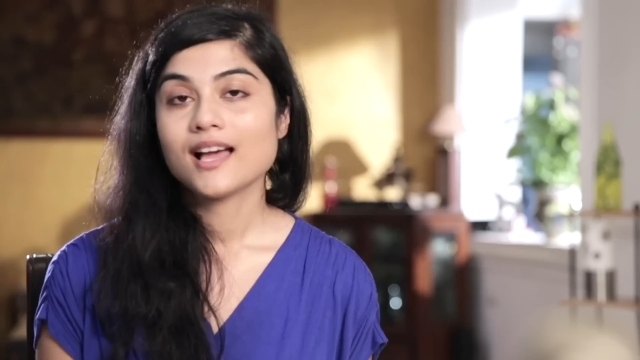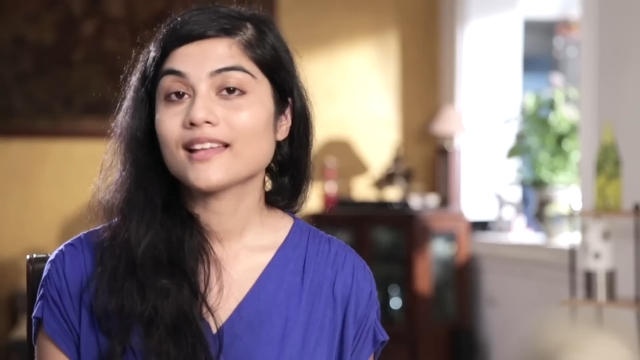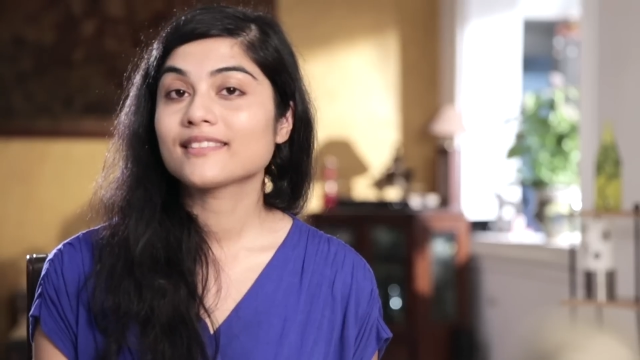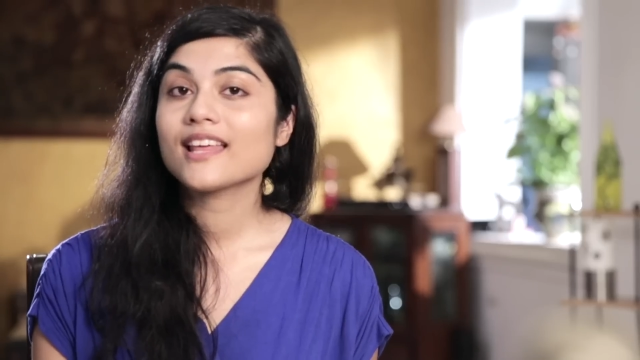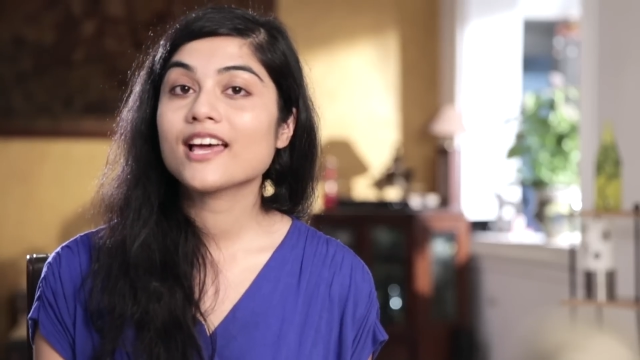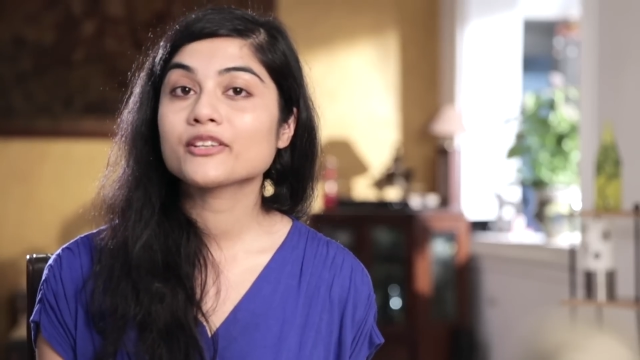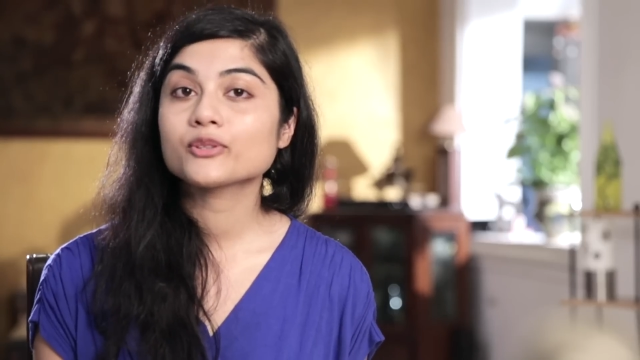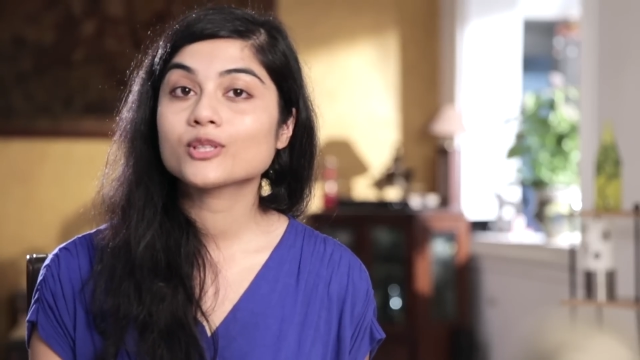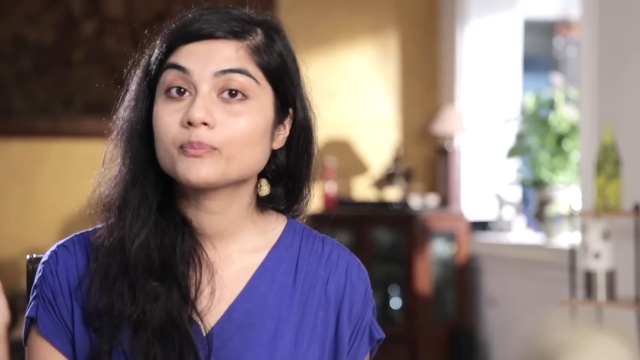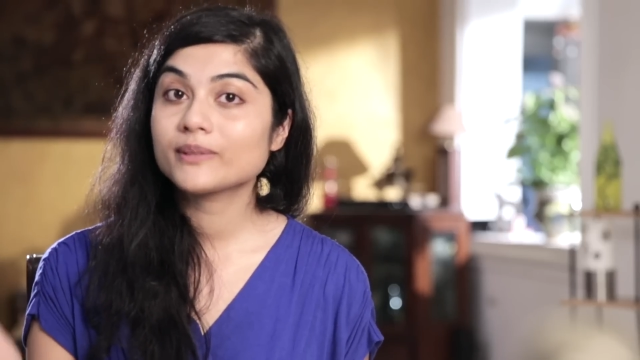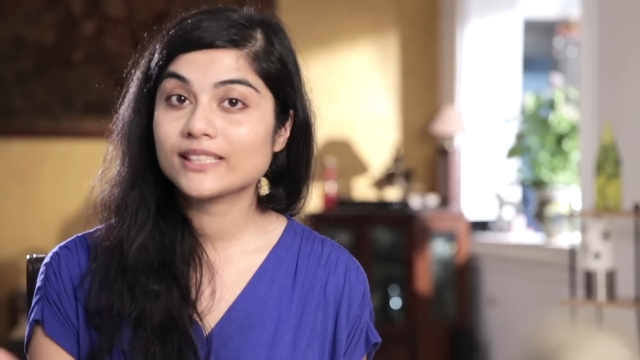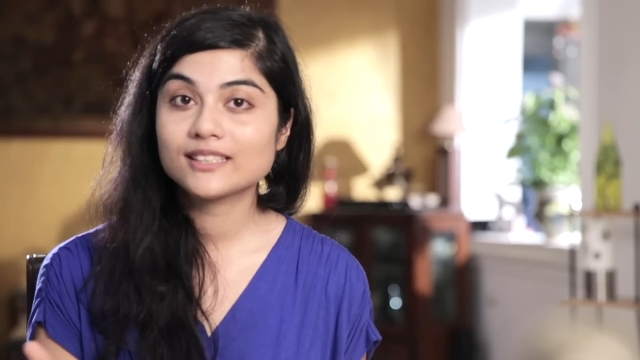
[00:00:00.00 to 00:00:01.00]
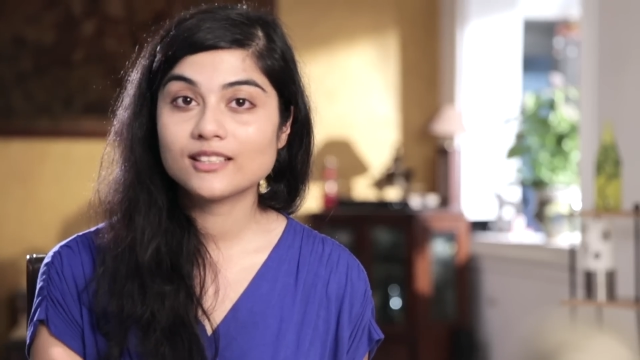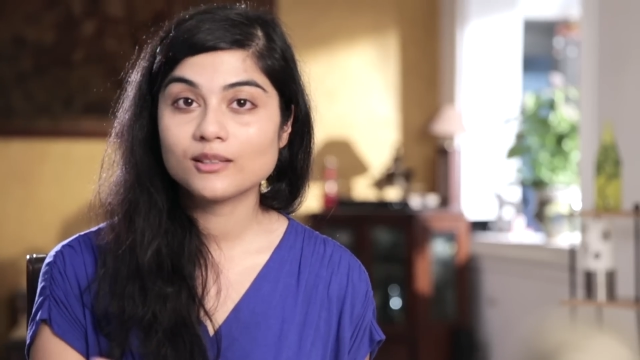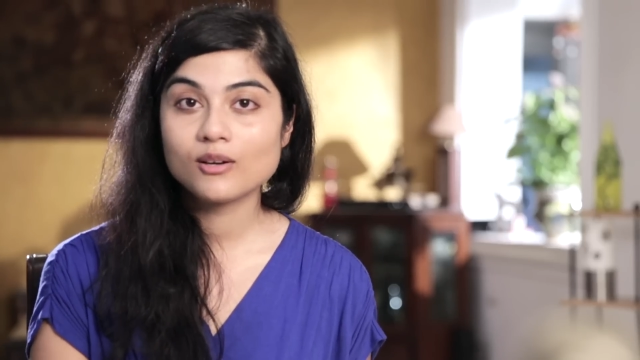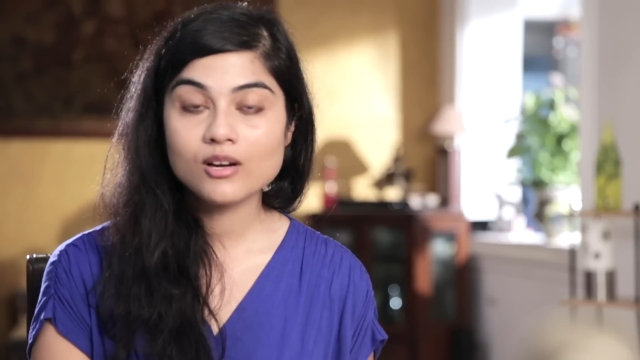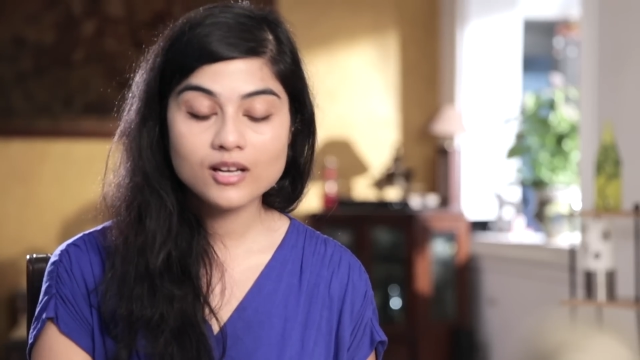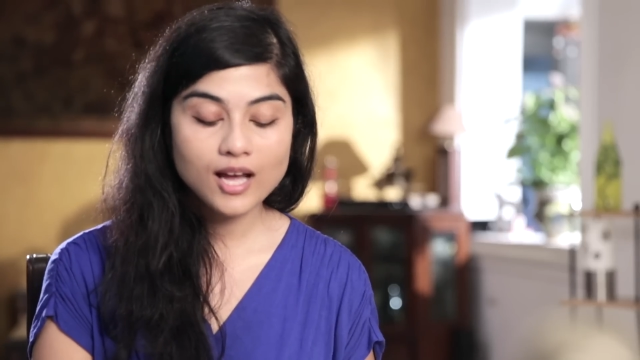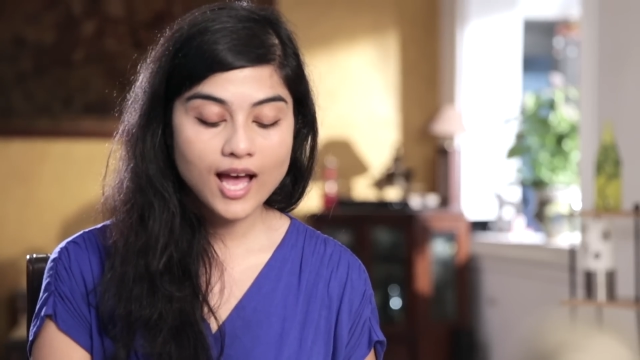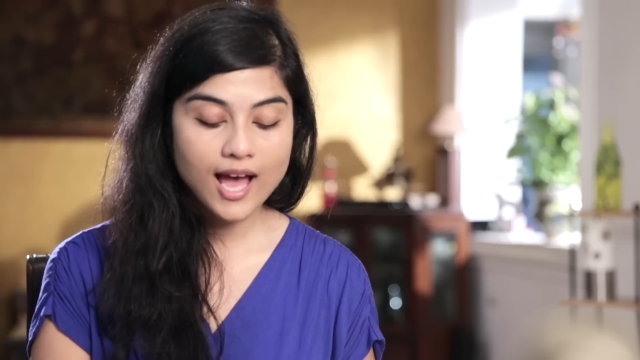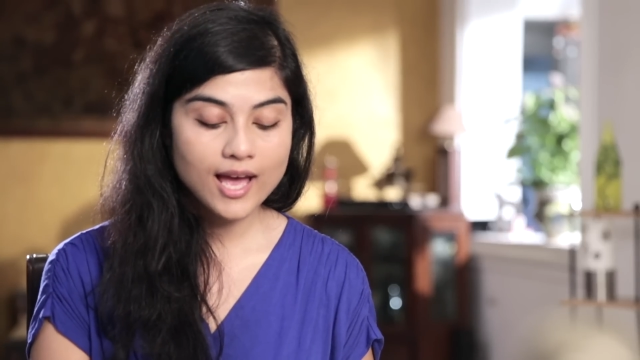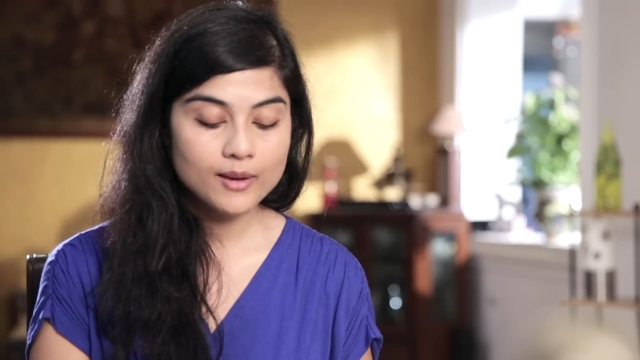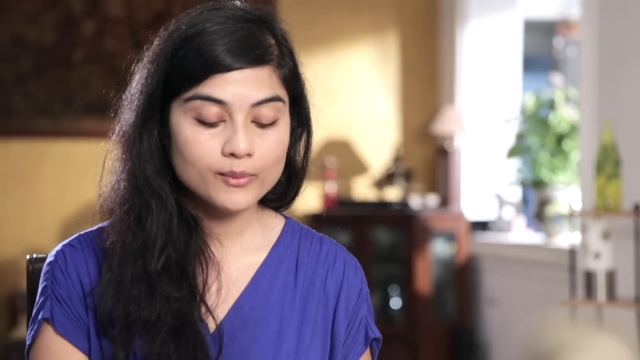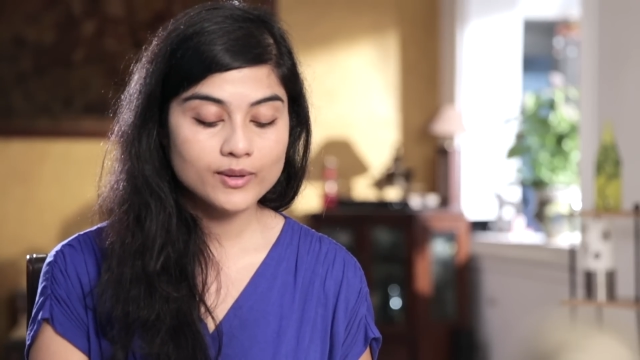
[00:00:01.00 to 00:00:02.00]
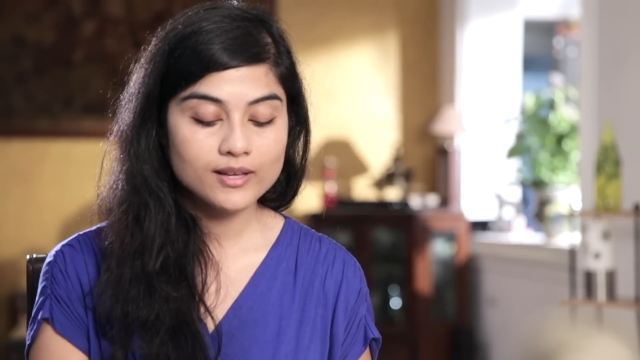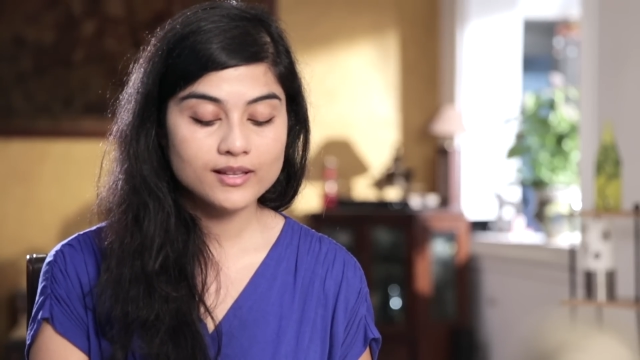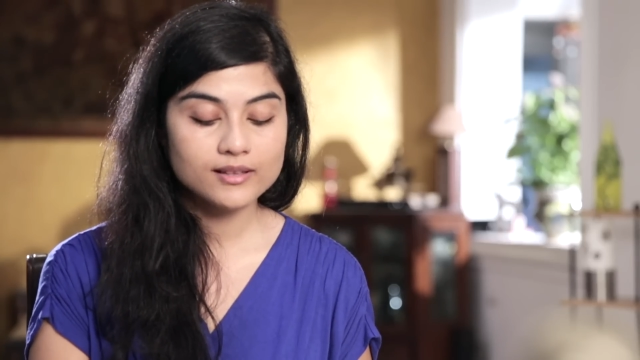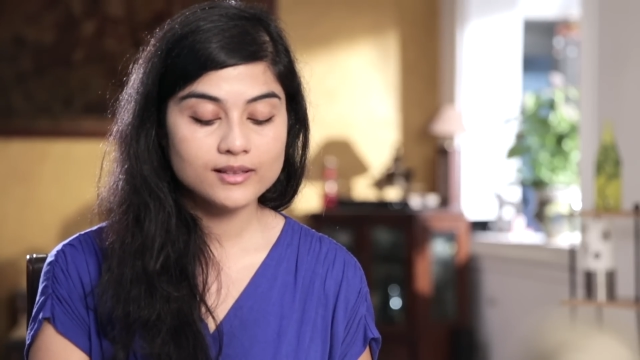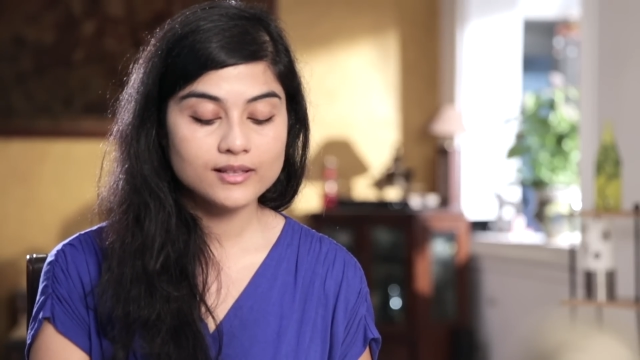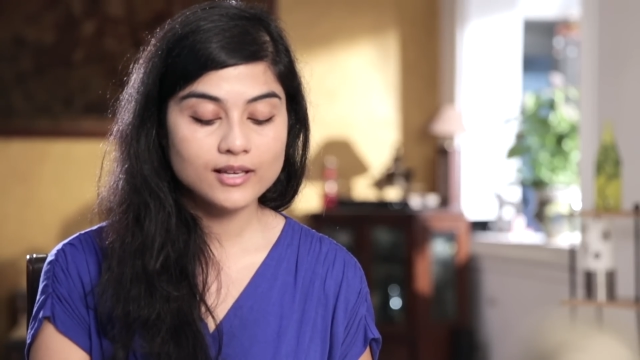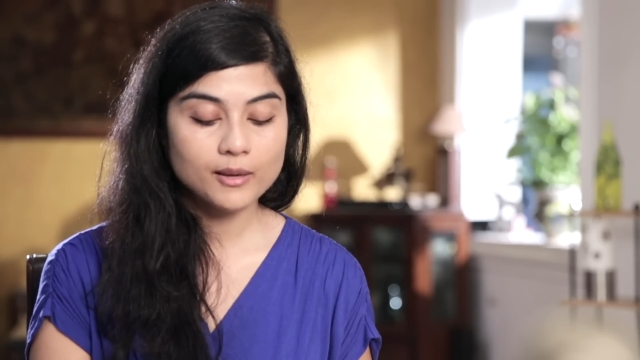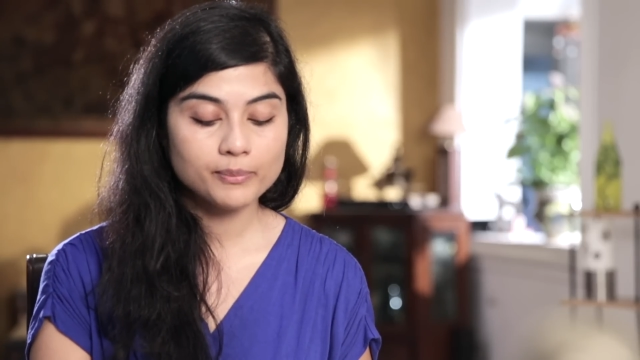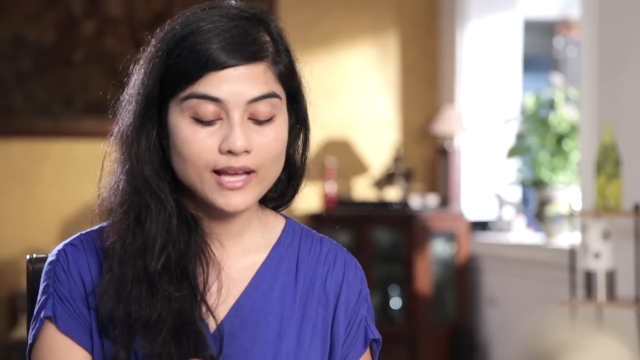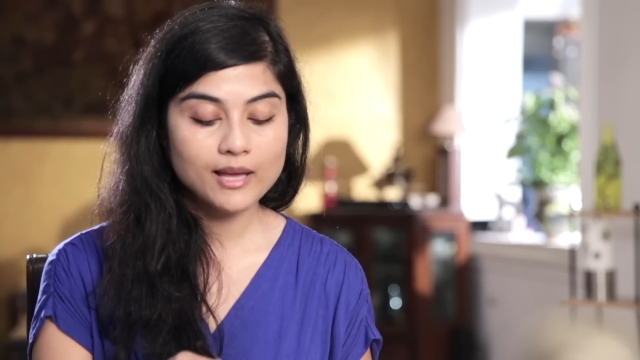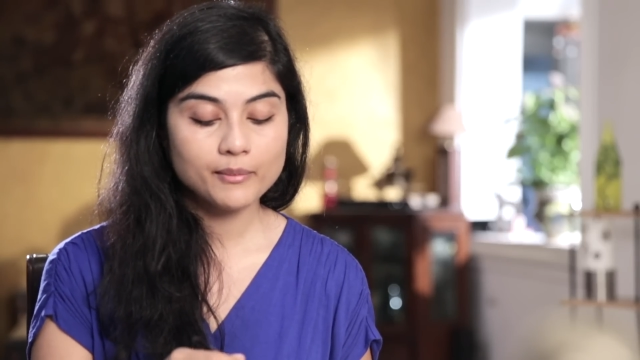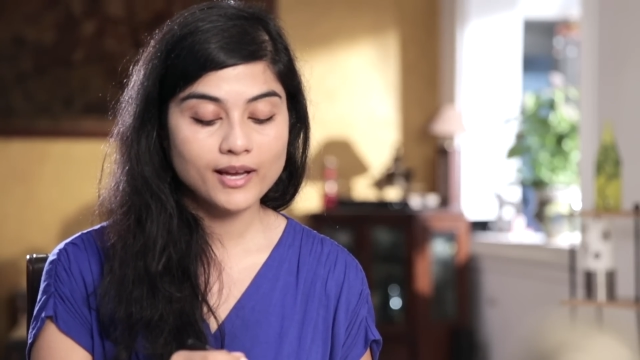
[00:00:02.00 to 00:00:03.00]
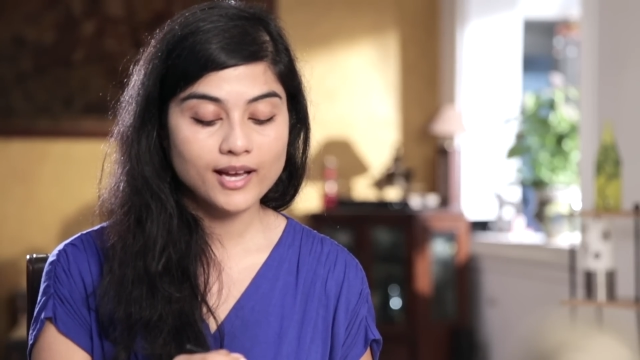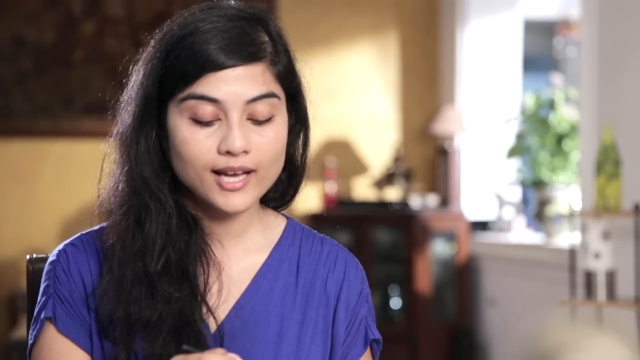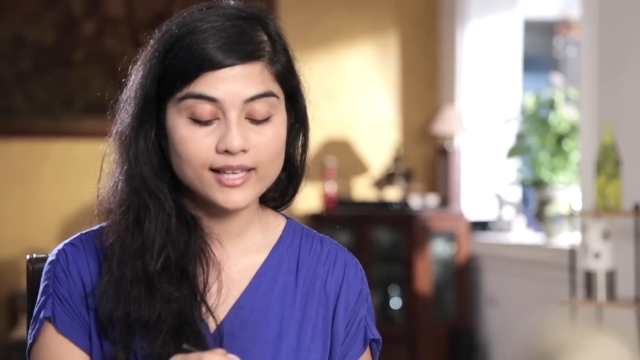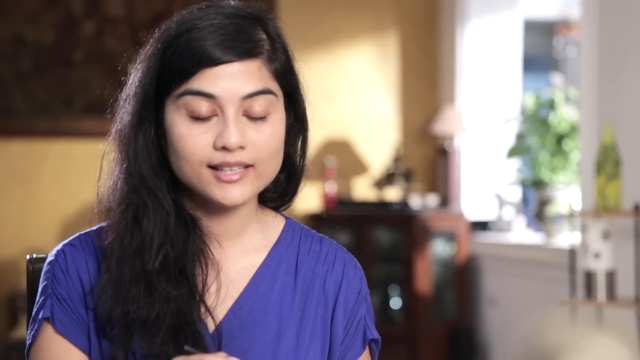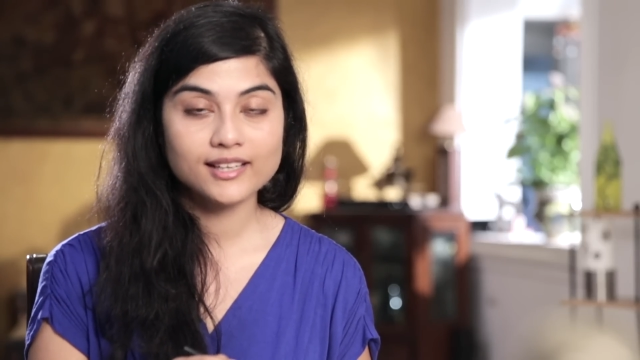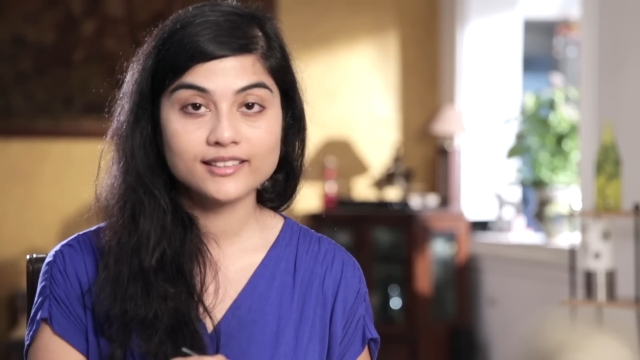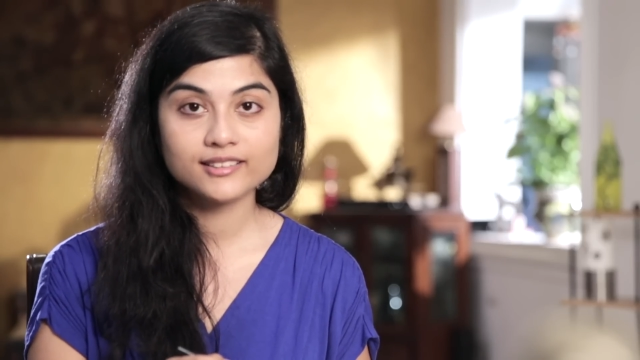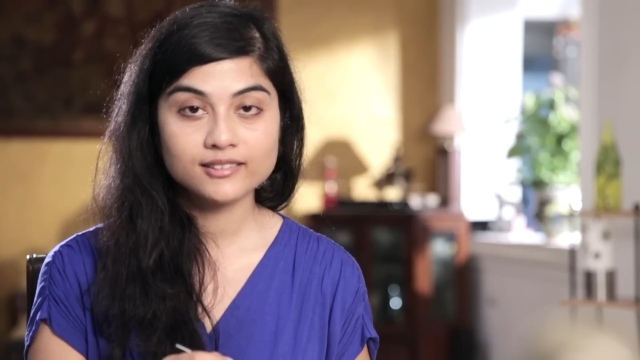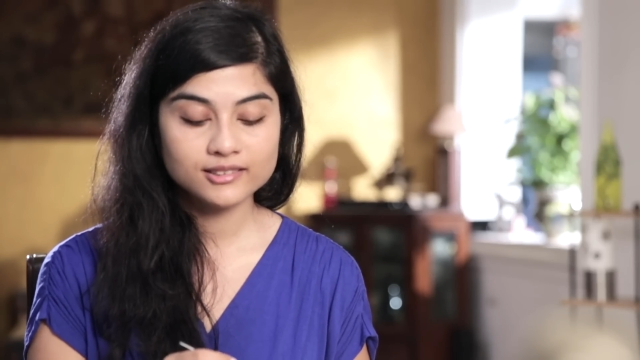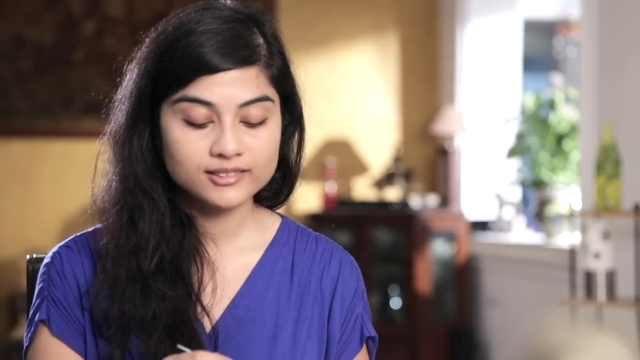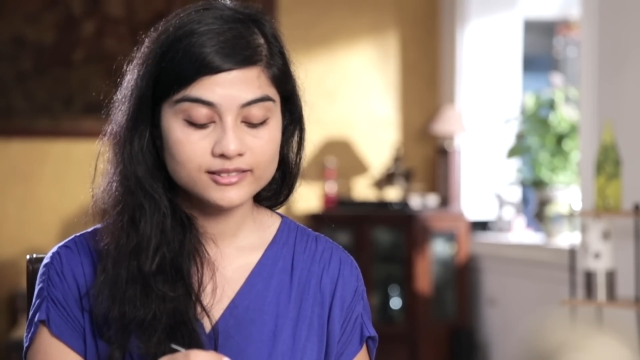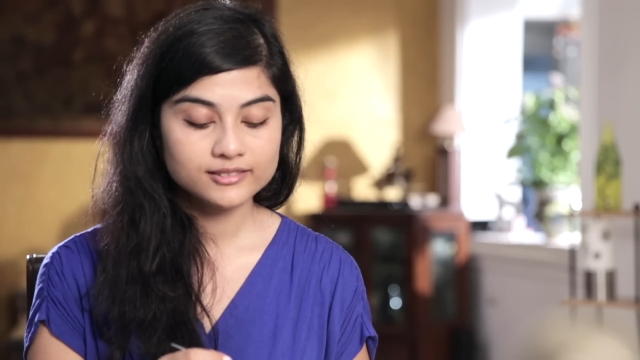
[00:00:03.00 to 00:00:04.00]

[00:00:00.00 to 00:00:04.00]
And then to complete the look, I will apply my eyeliner.